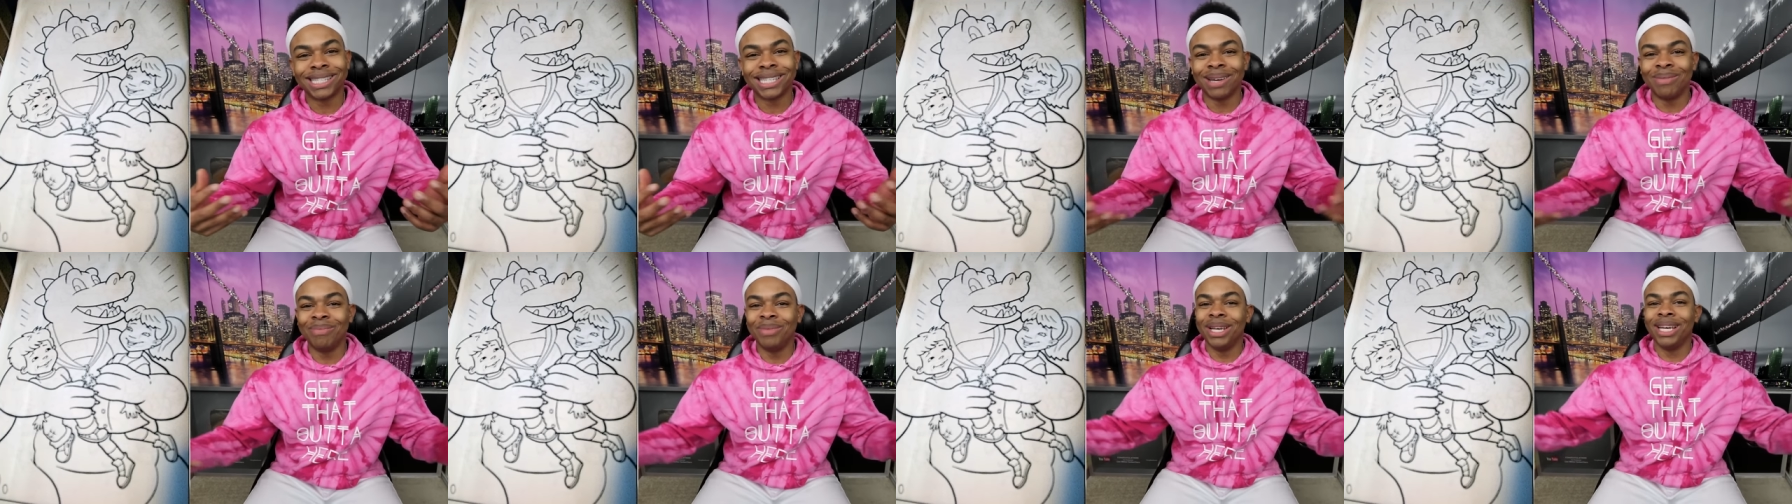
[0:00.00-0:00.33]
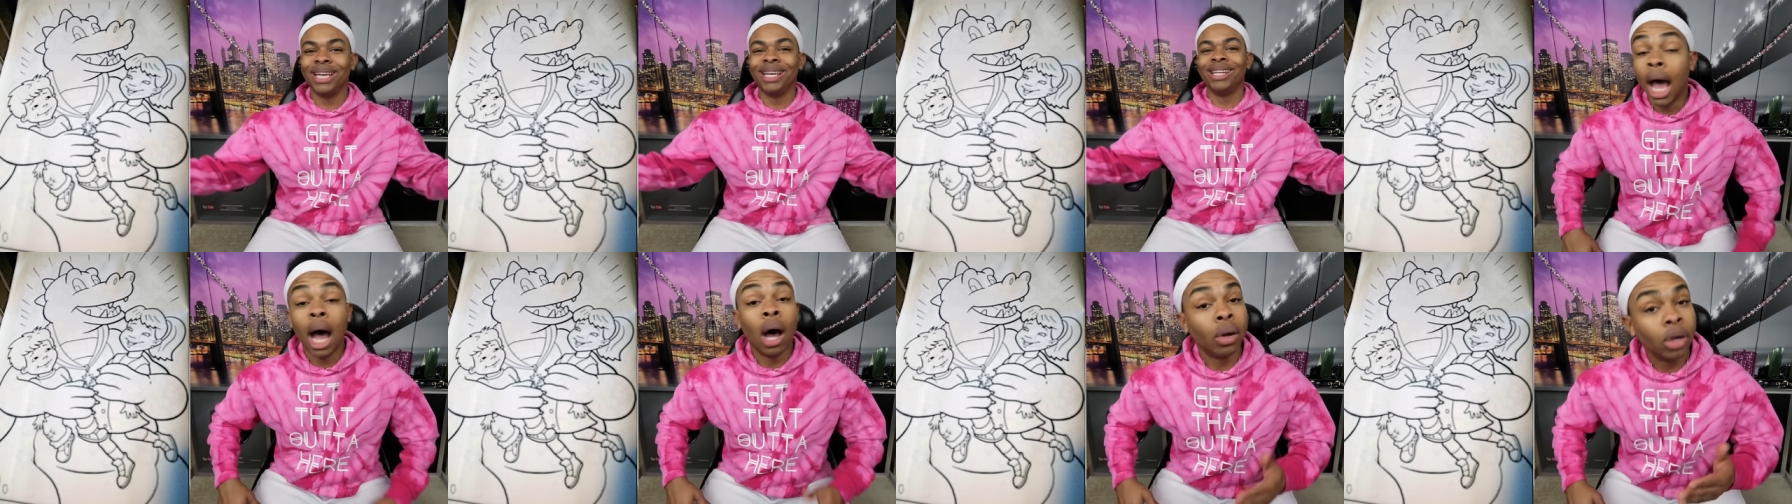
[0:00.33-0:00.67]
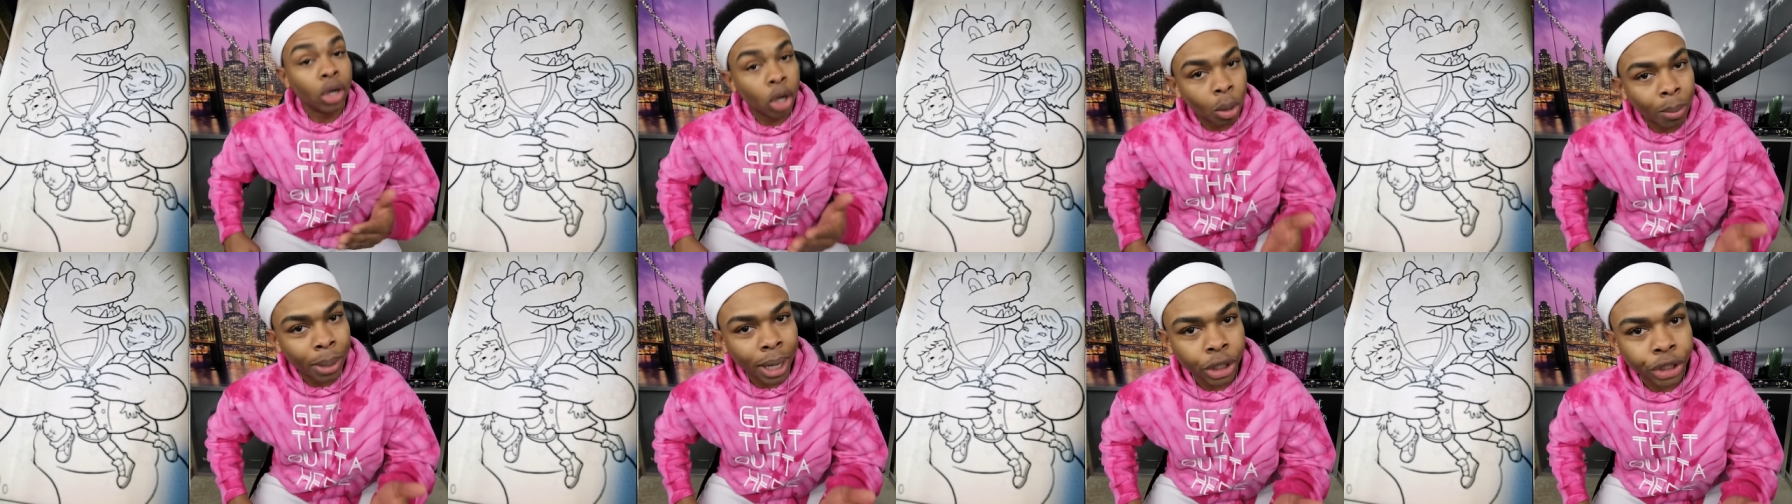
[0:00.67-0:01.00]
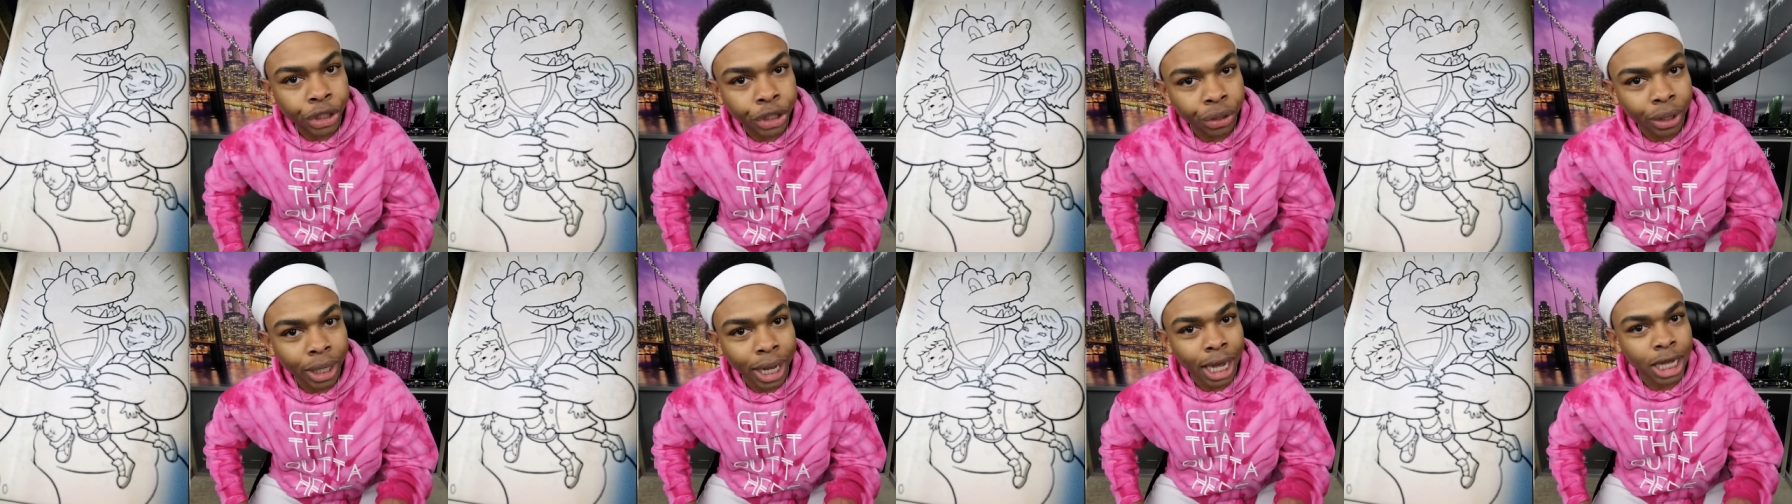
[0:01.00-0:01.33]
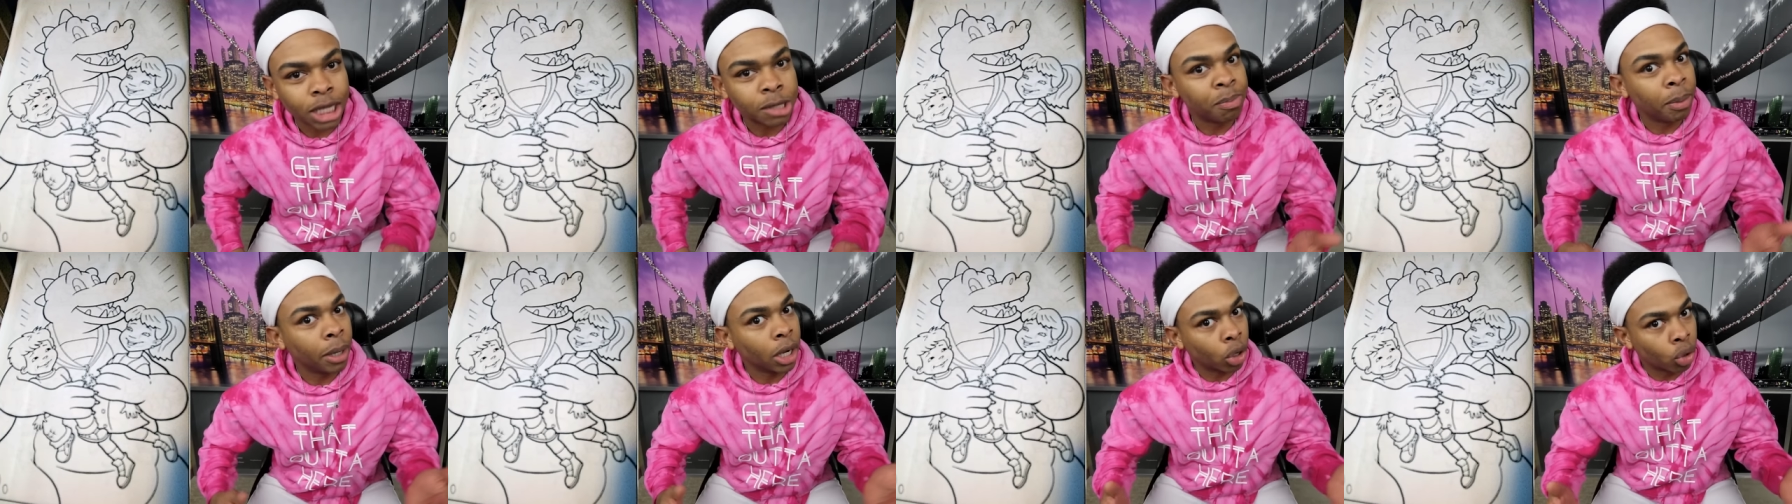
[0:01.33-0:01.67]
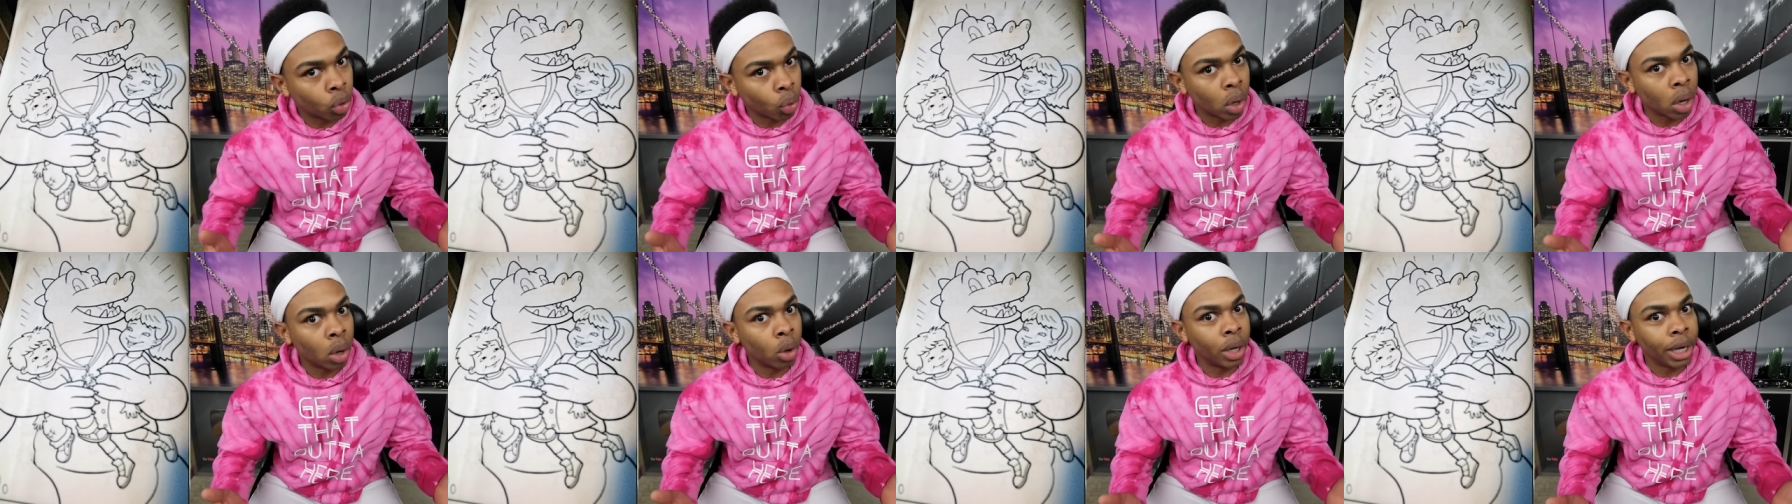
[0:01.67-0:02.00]
I mean, I don't know about you guys, but
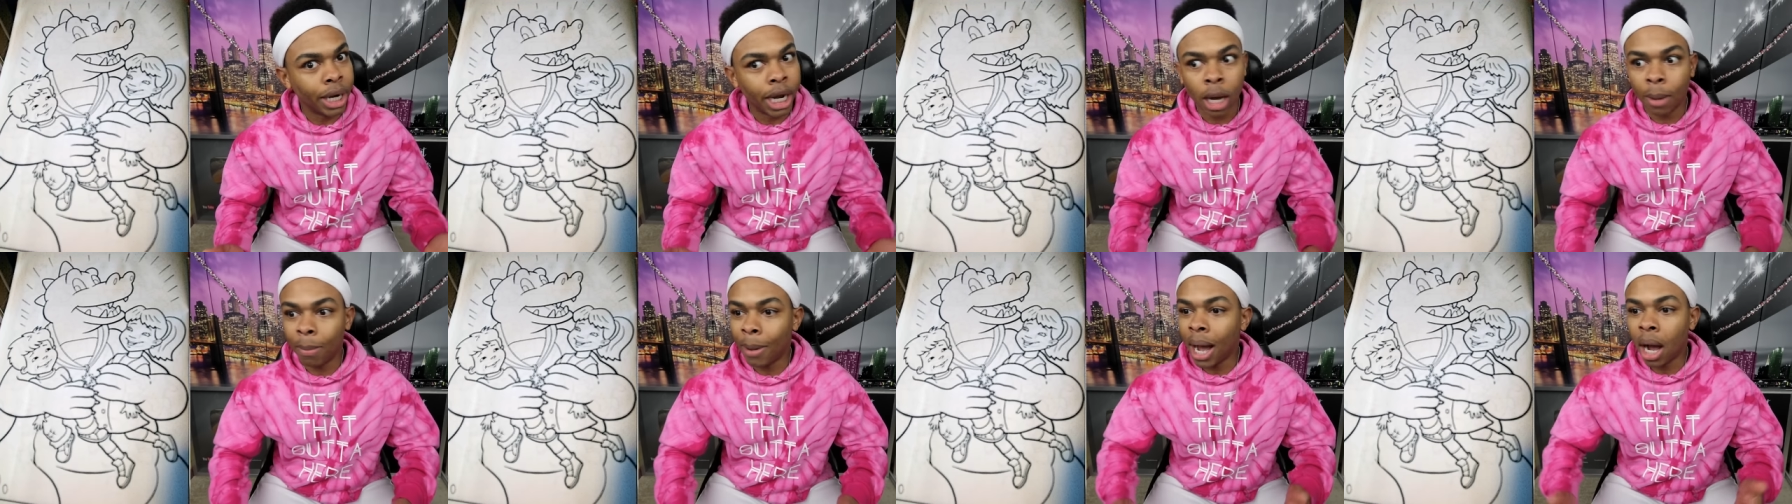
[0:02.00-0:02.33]
growing up,